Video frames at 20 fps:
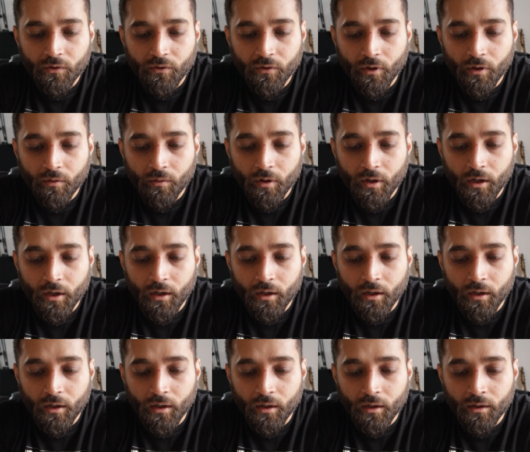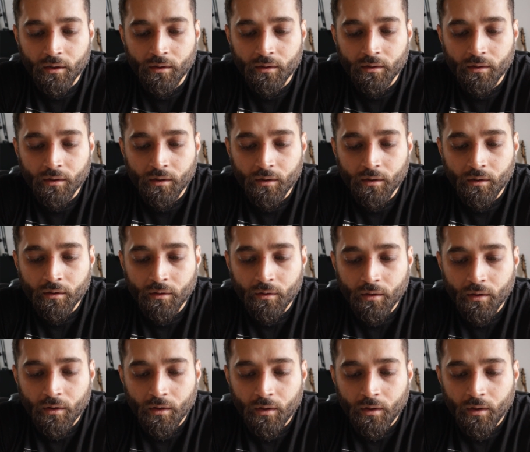So
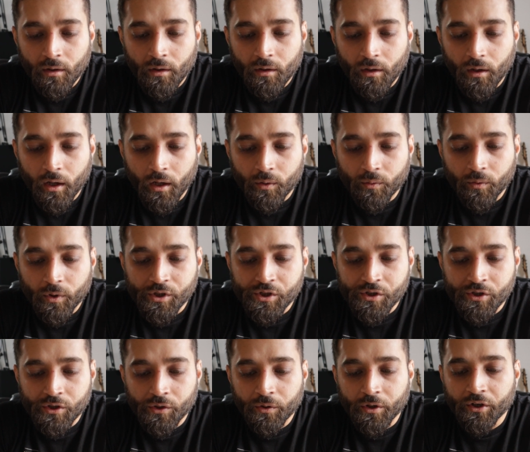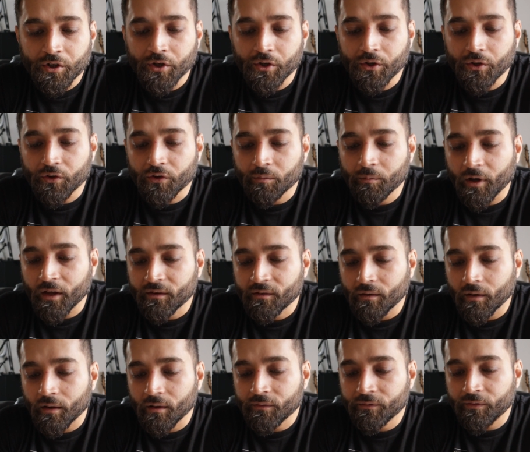I wish to introduce
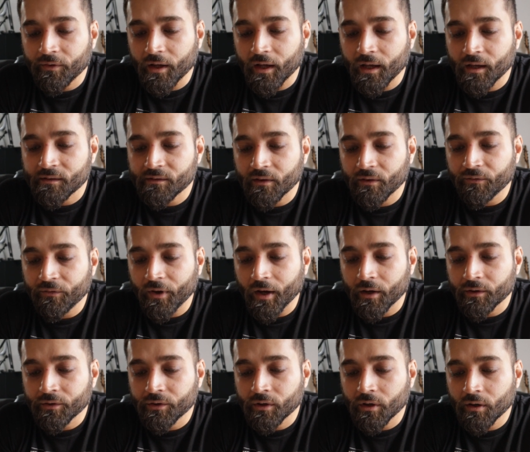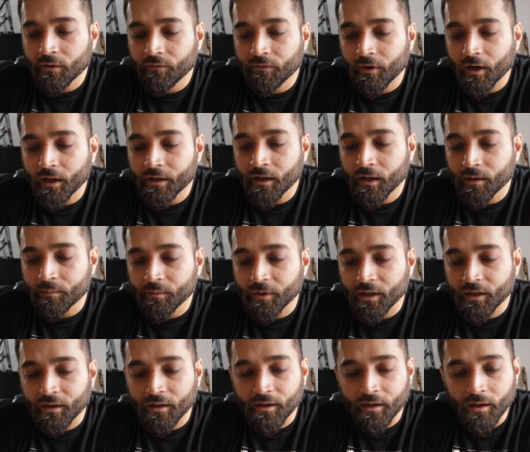myself as the founder of
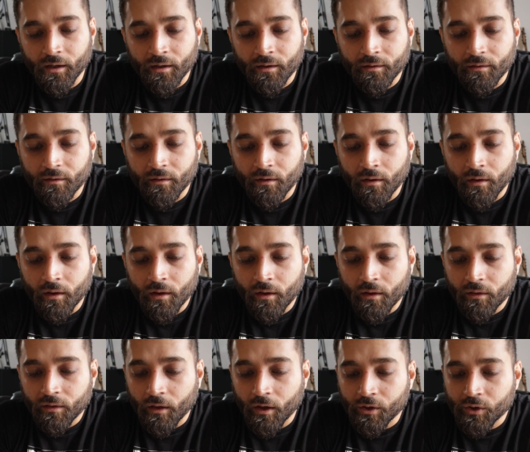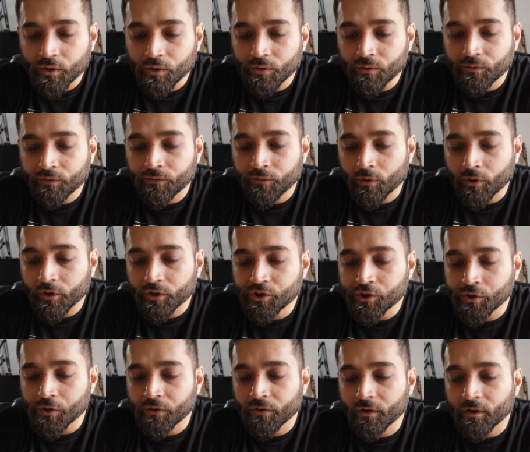Vahdam India. Thank you for
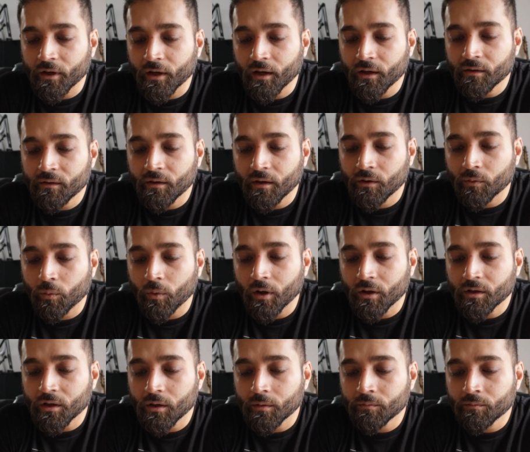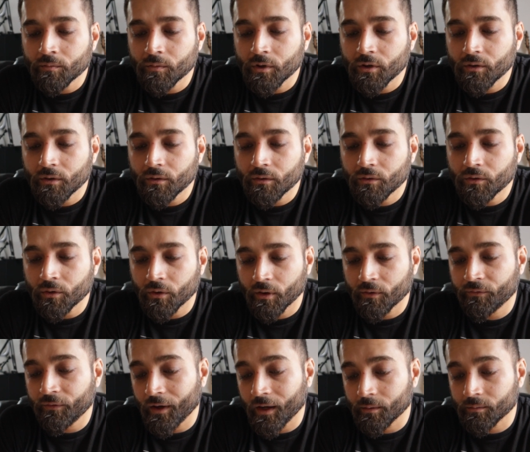choosing us and welcome to the
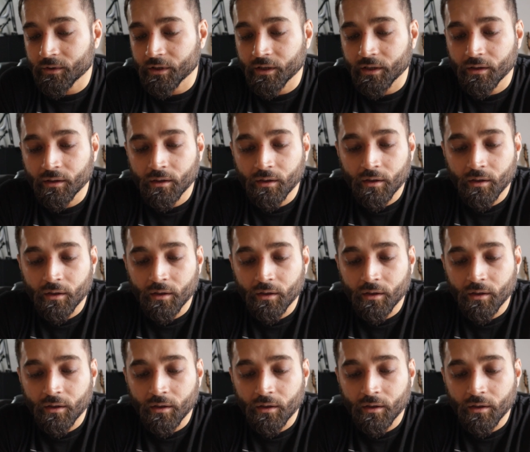family.